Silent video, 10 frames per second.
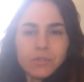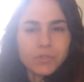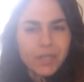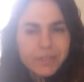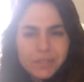
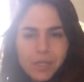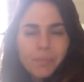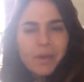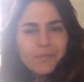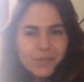Try to
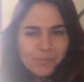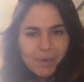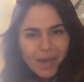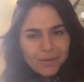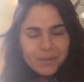stop having a
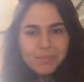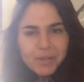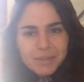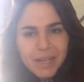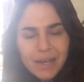battle
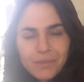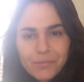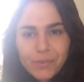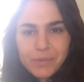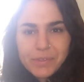about
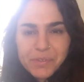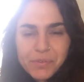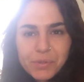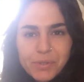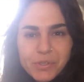that for those of
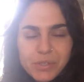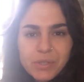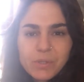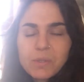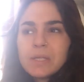you that are
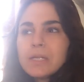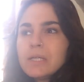still